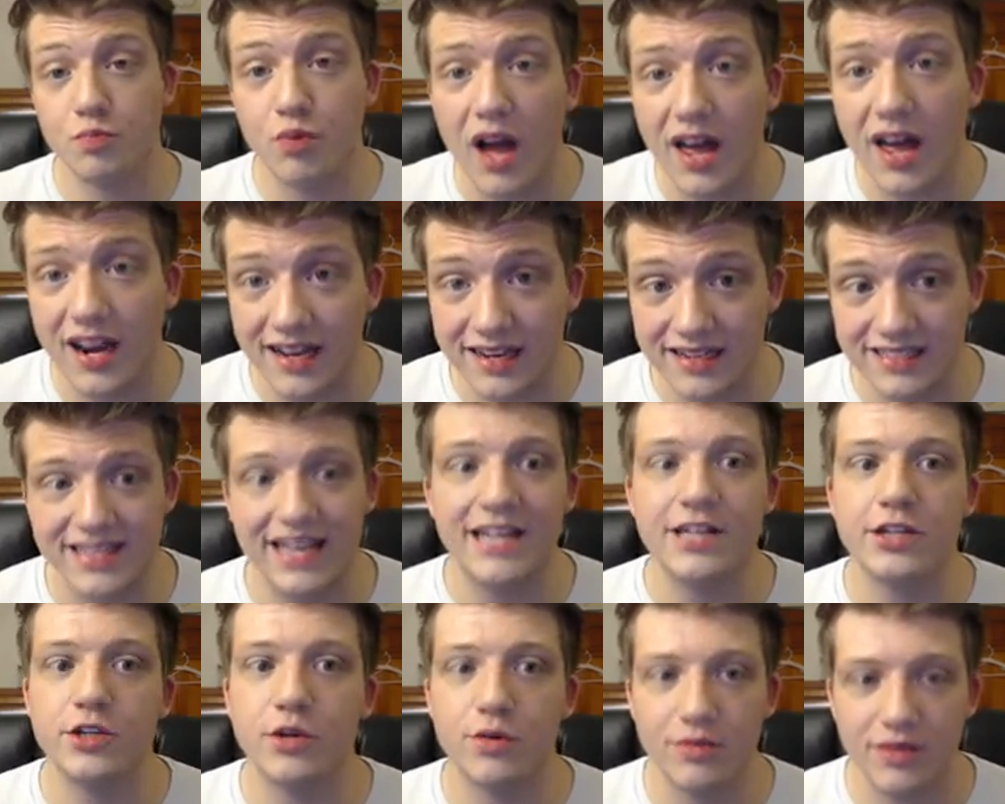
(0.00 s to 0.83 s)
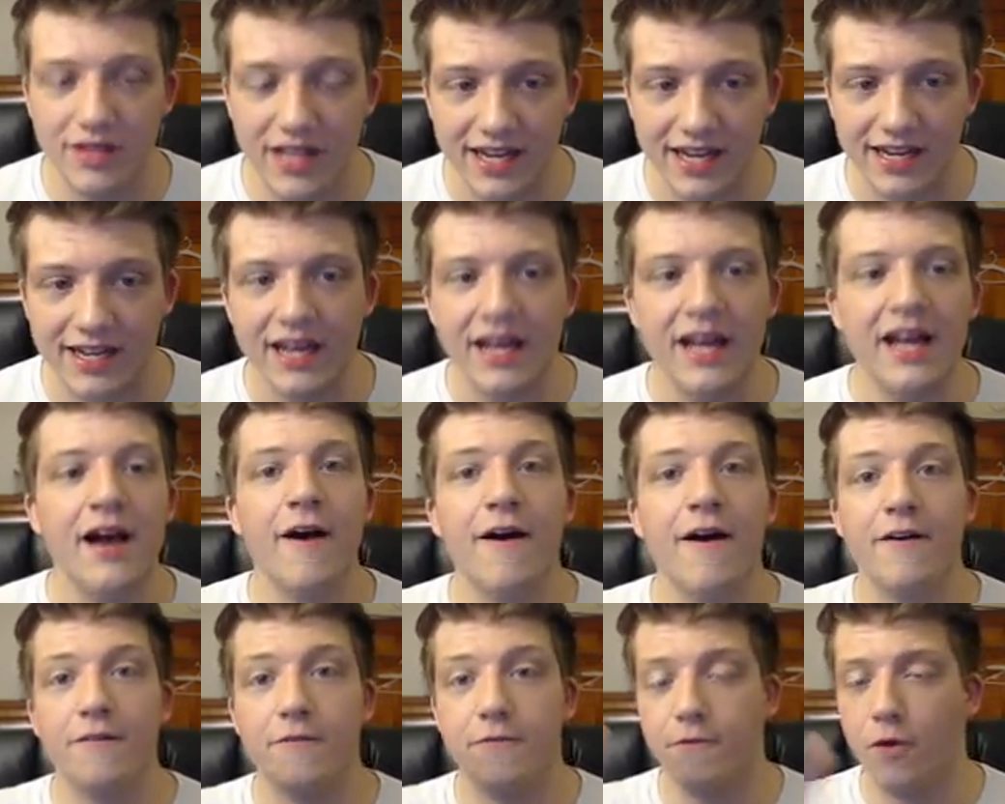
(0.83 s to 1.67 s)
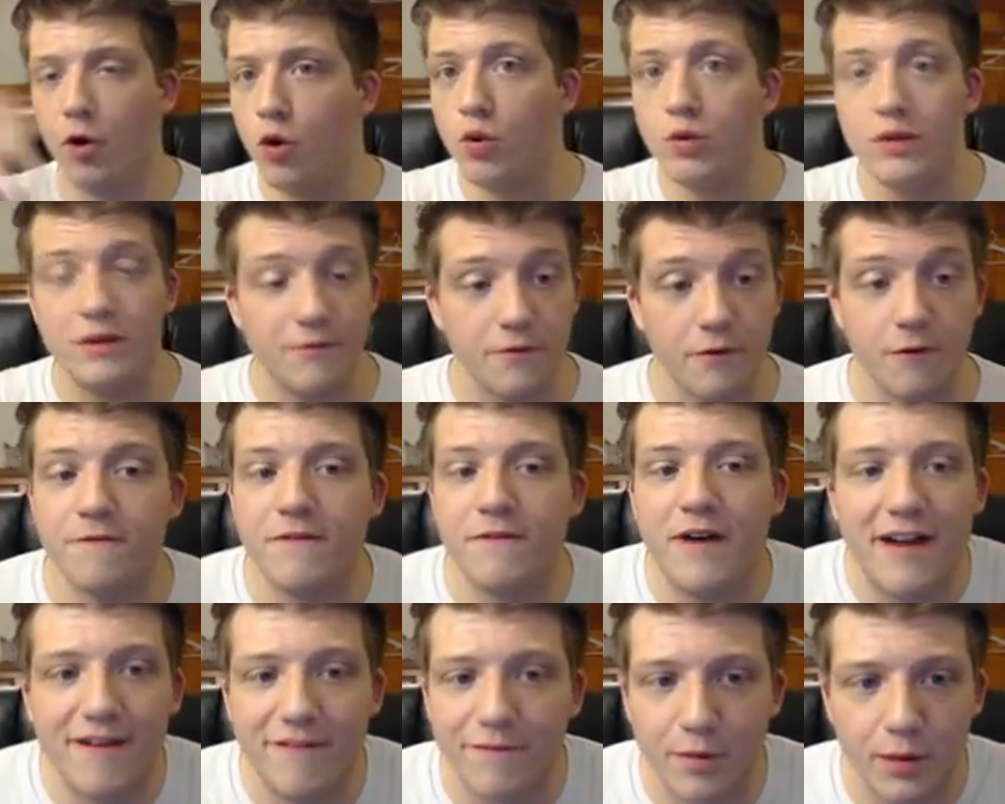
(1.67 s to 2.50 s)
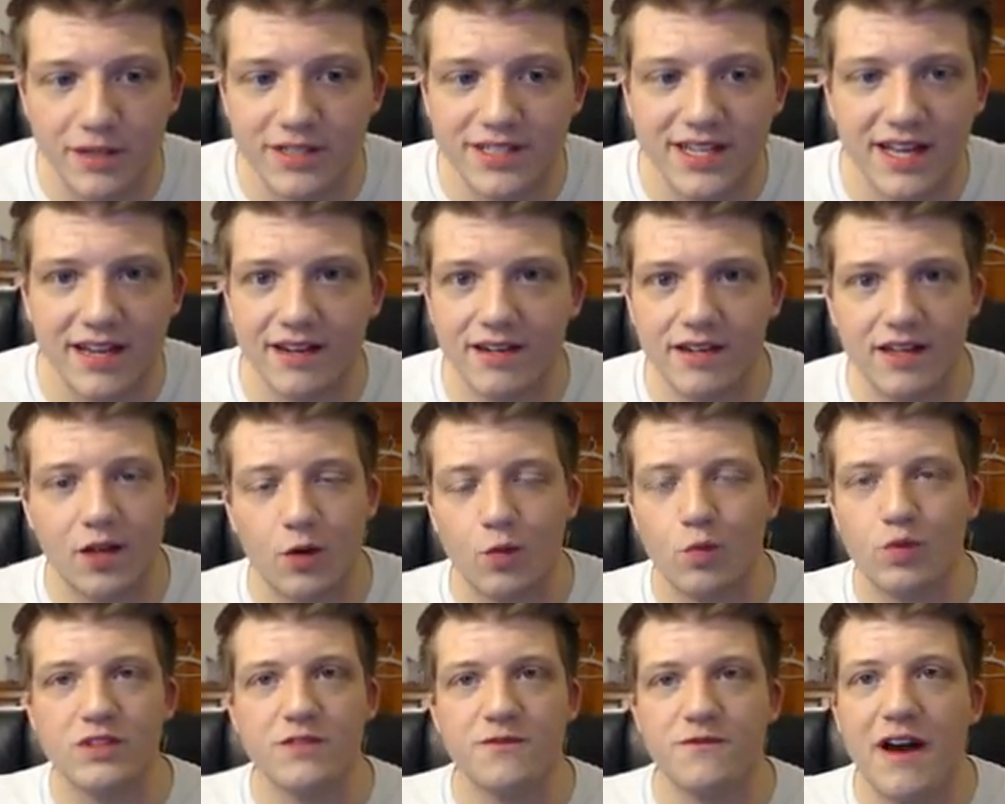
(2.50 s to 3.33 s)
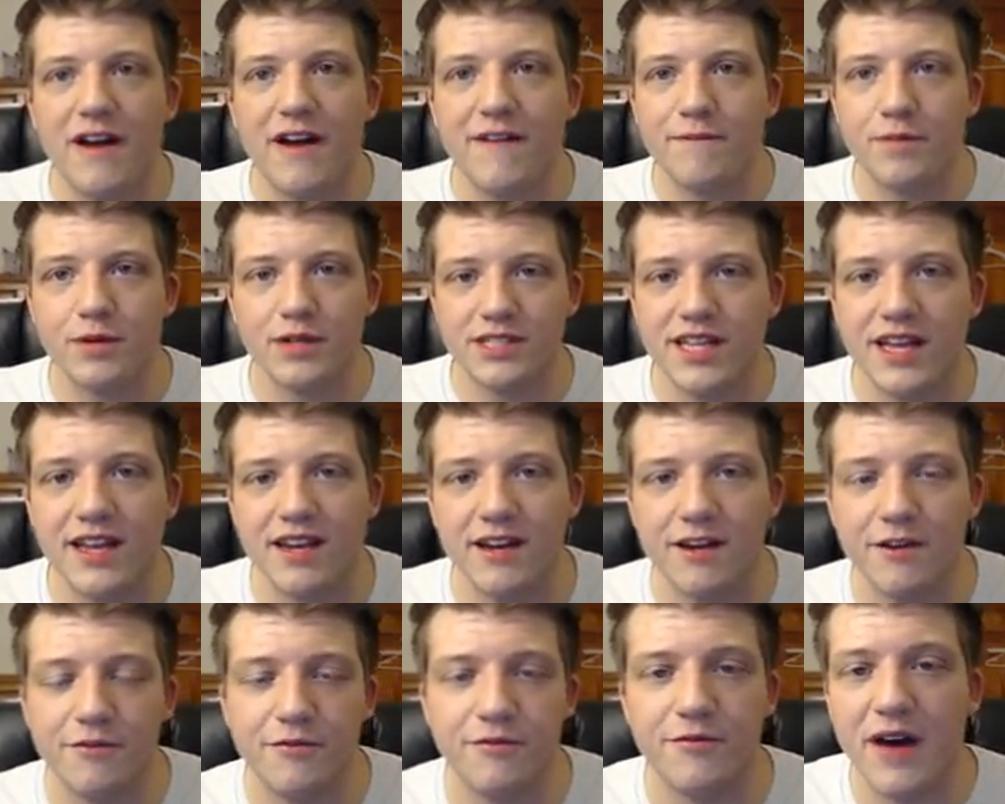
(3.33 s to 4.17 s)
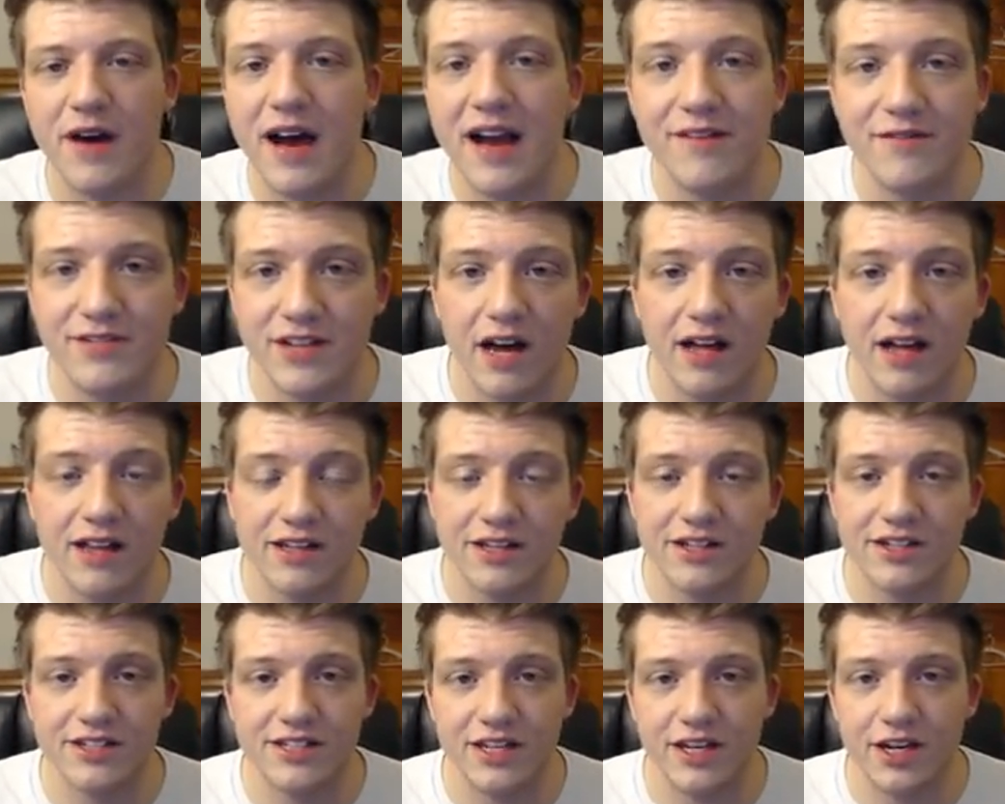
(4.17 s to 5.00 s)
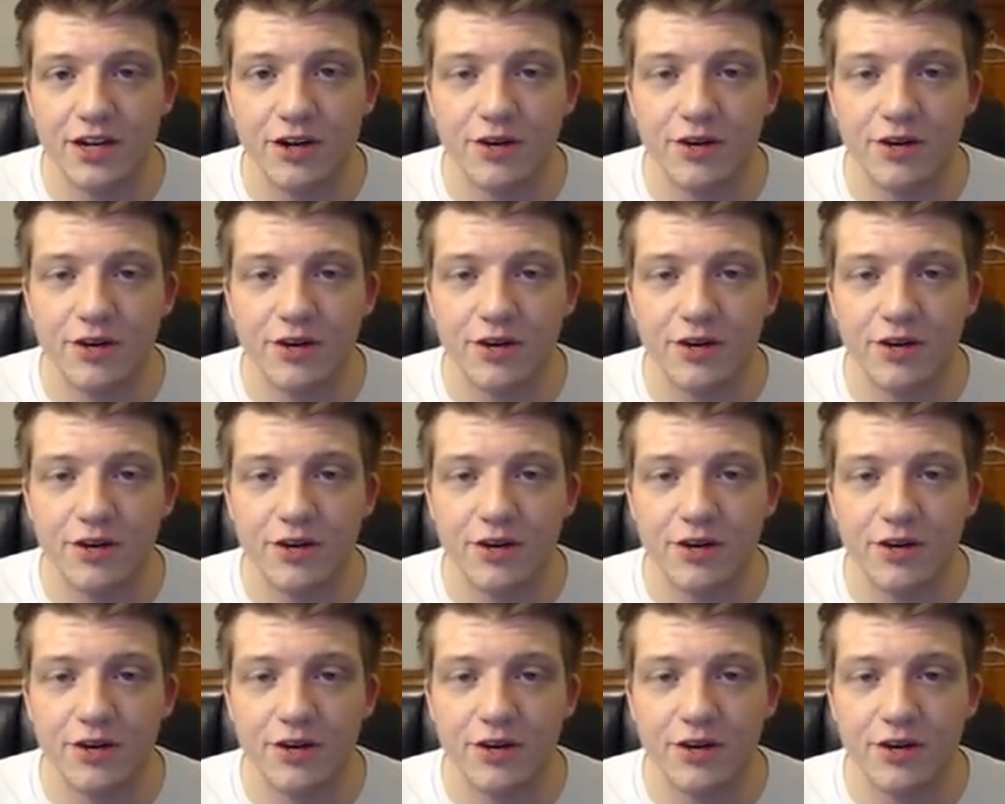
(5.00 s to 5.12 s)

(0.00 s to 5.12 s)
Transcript: products I don't like only for 5%. Like what's 5% of $5? You